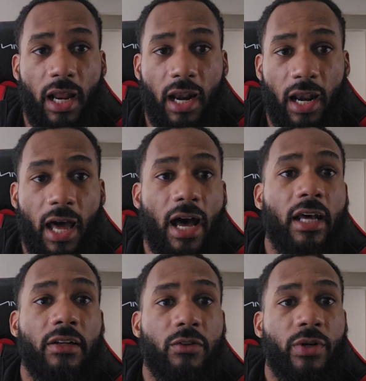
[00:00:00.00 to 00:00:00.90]
a
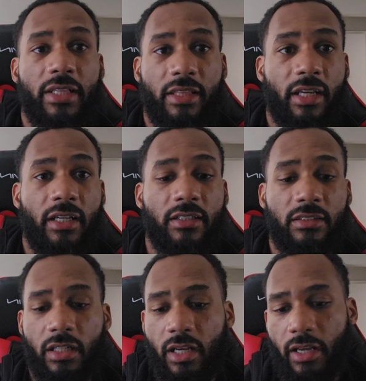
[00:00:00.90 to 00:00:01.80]
lot of great
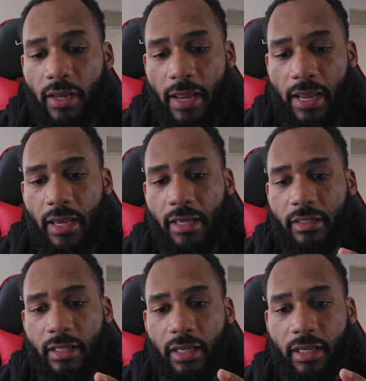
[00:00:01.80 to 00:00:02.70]
things,
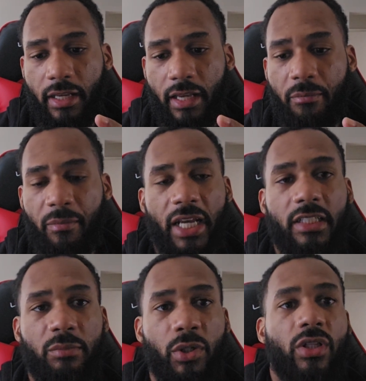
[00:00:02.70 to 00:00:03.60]
and it
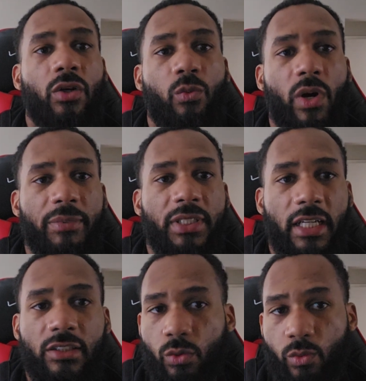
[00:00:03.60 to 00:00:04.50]
makes building
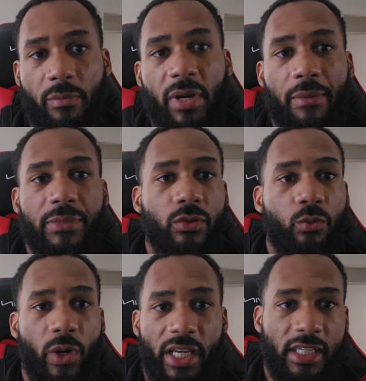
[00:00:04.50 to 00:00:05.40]
websites or web apps
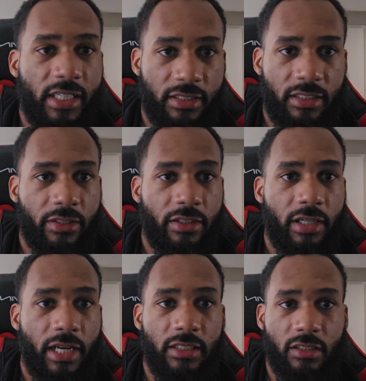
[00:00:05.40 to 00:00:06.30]
way
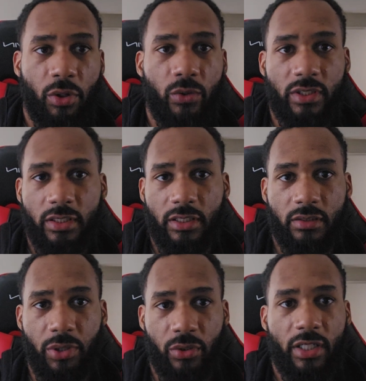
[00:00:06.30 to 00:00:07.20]
easier as opposed to
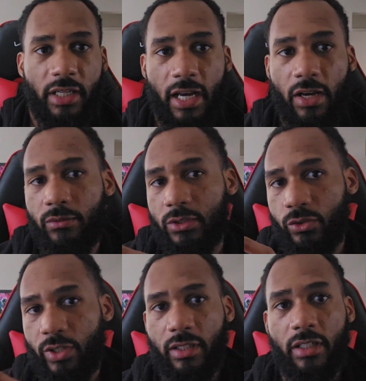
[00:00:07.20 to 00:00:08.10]
just building it out
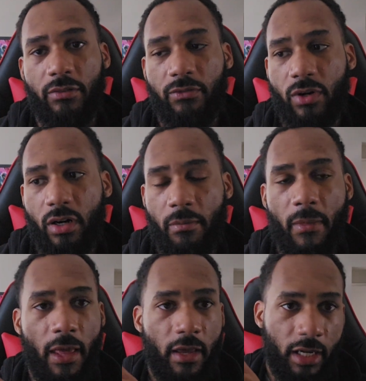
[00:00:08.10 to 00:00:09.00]
strictly from
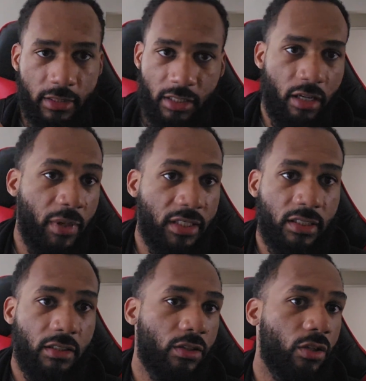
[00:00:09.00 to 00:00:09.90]
a CMS
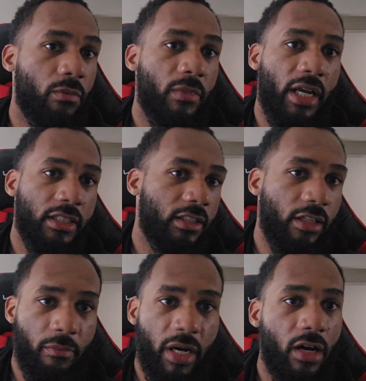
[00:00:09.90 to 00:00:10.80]
system,
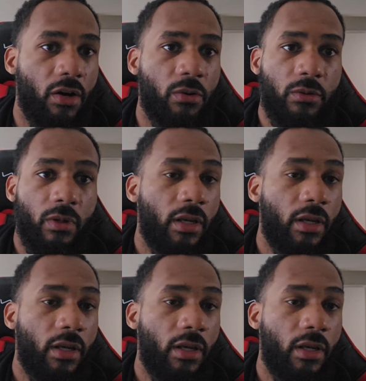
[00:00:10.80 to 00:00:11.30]
HTML.